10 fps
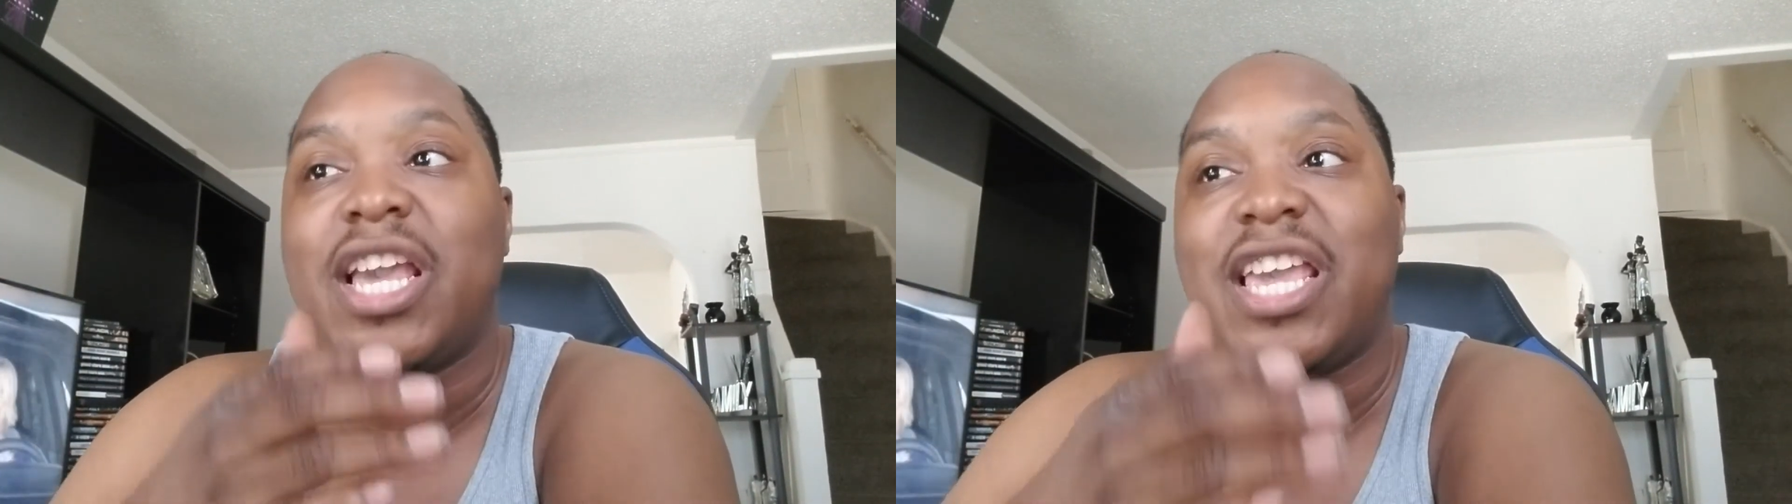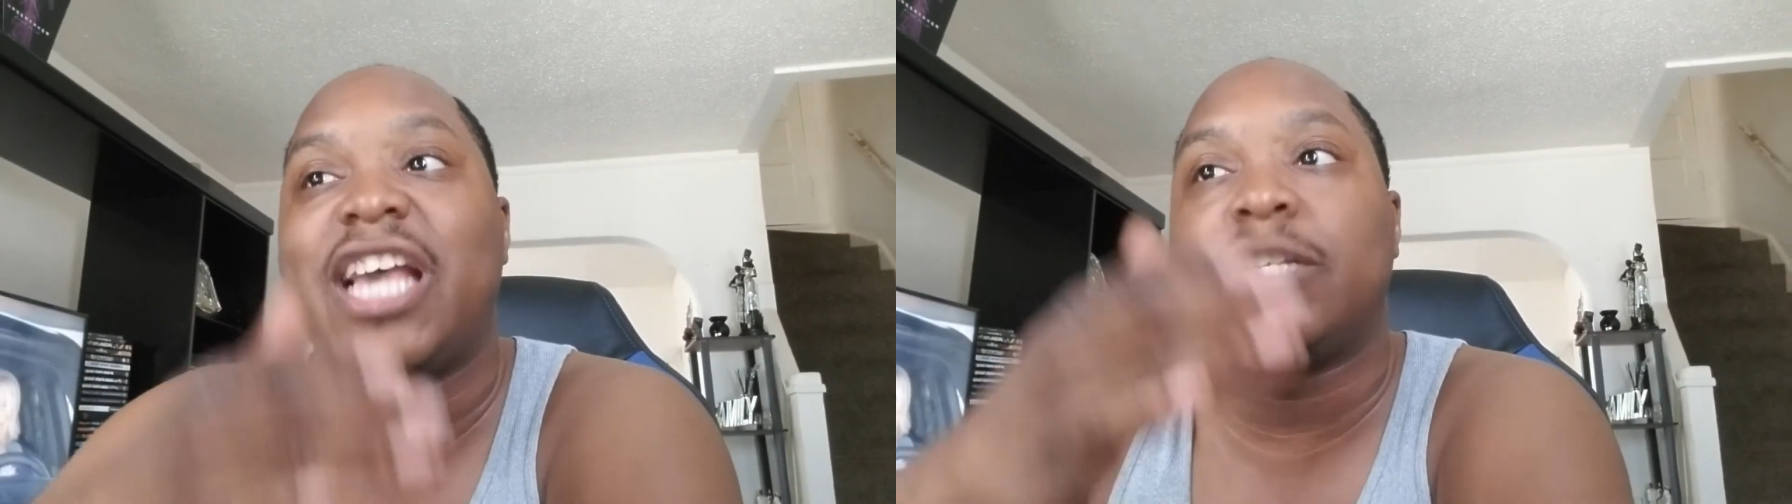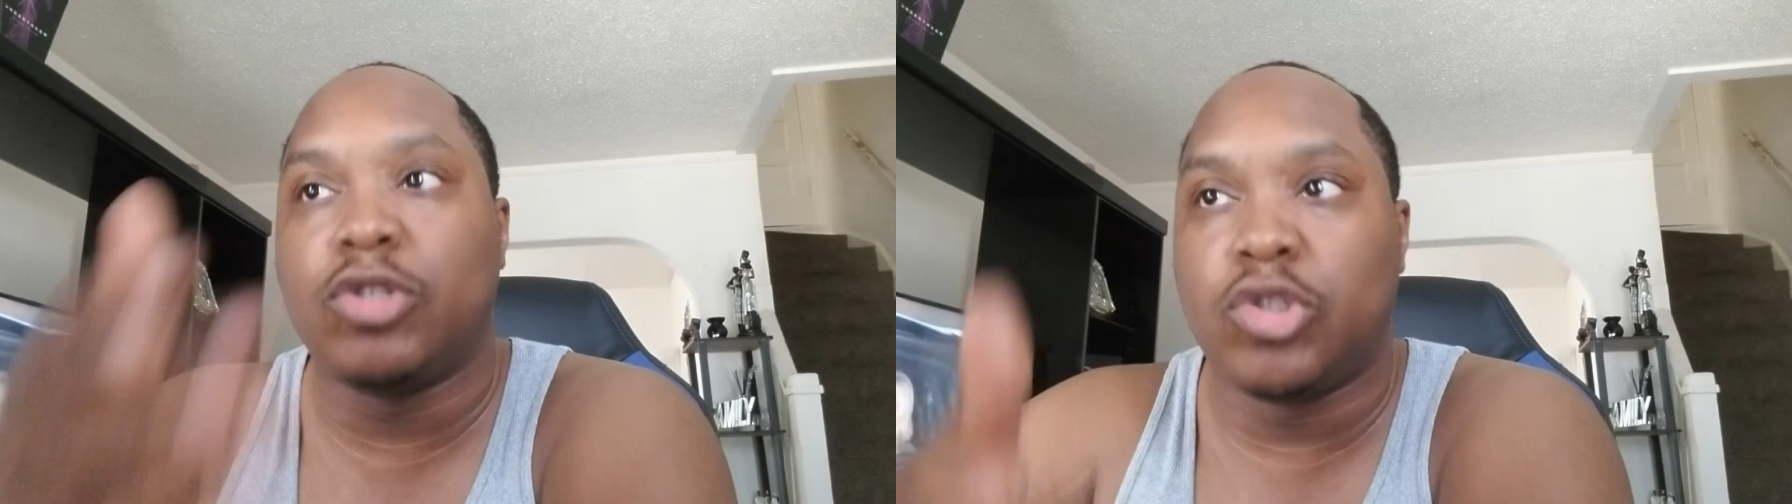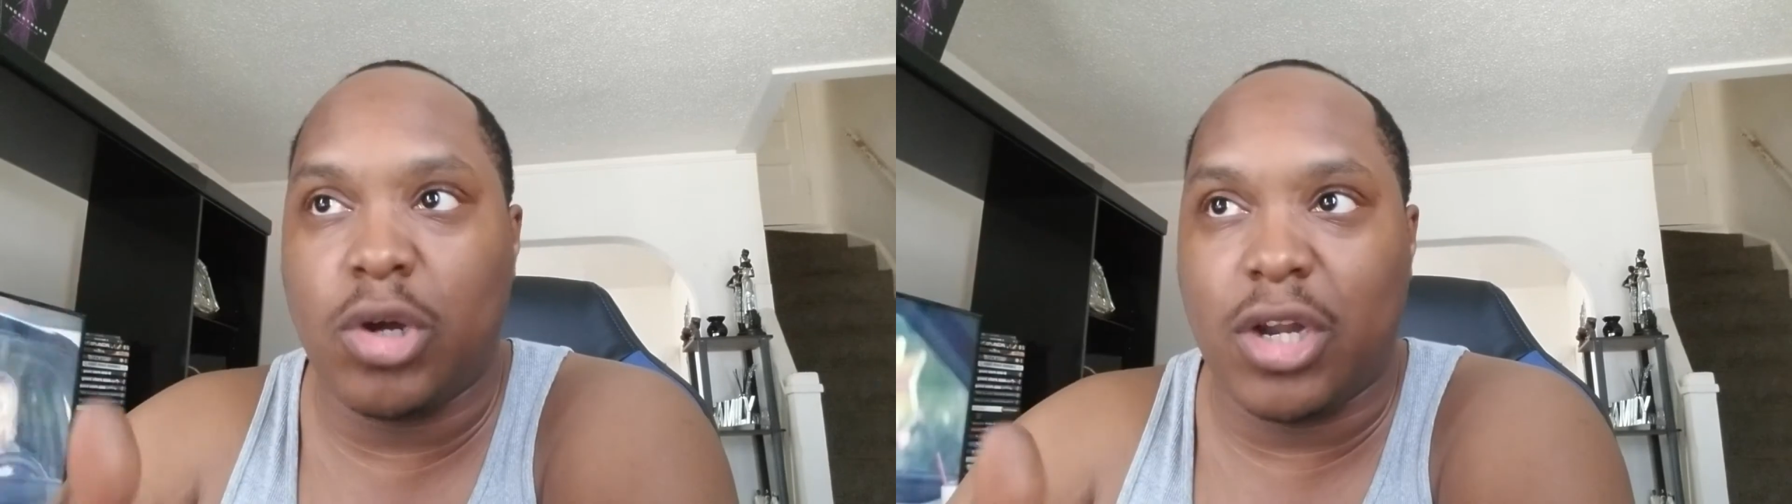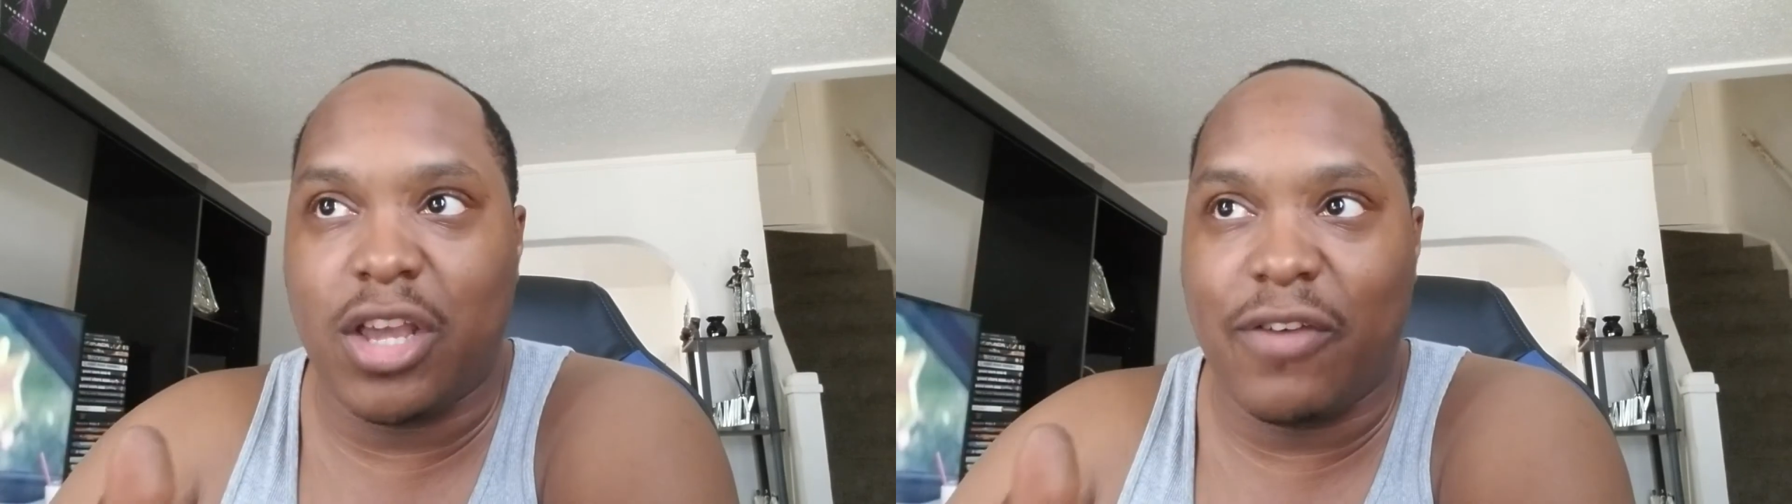has
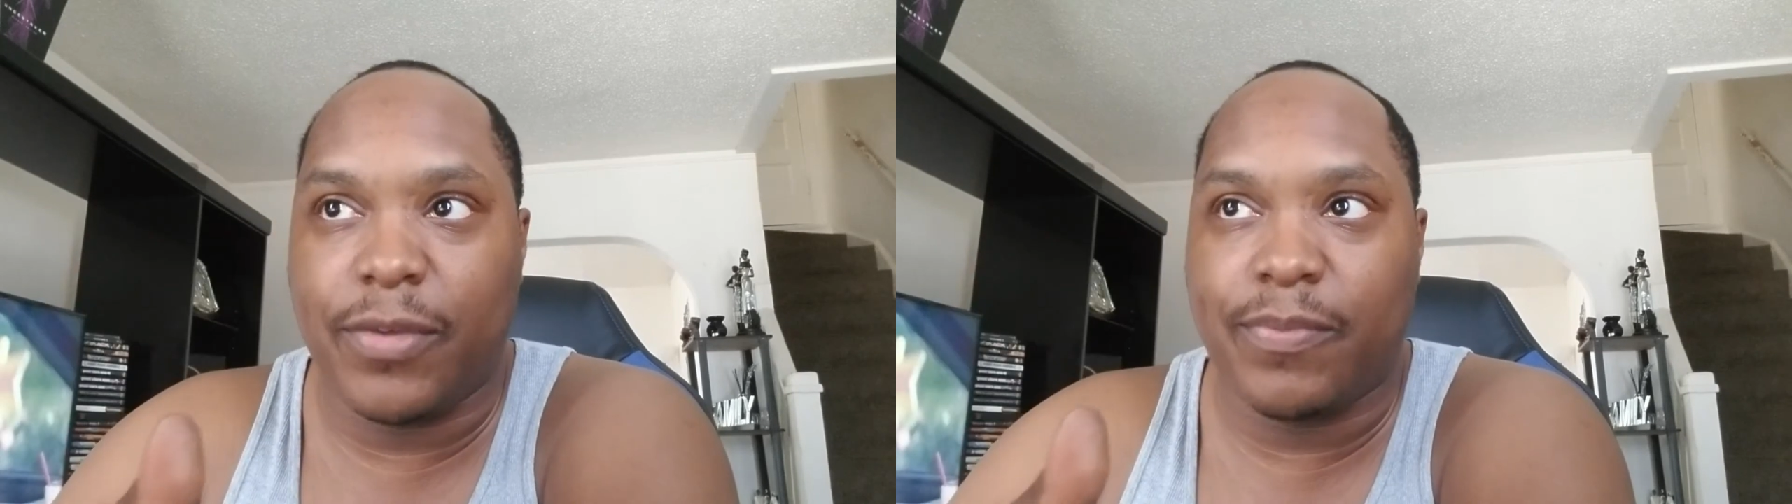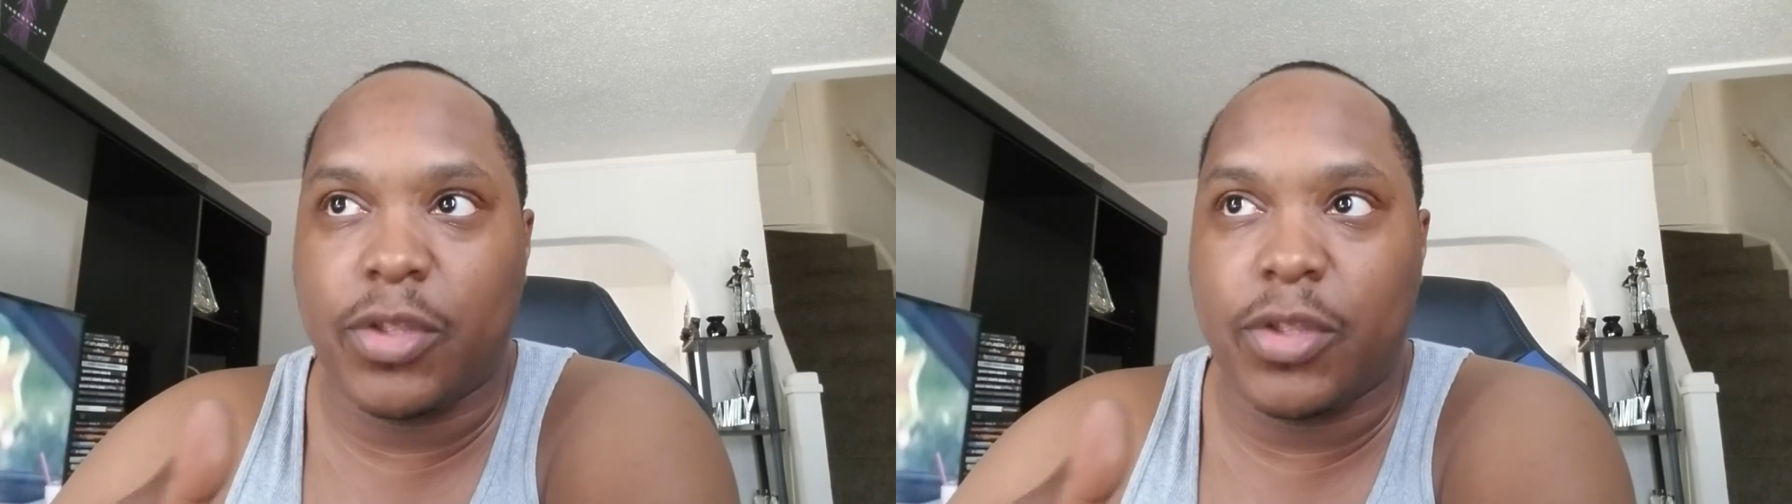majority of it.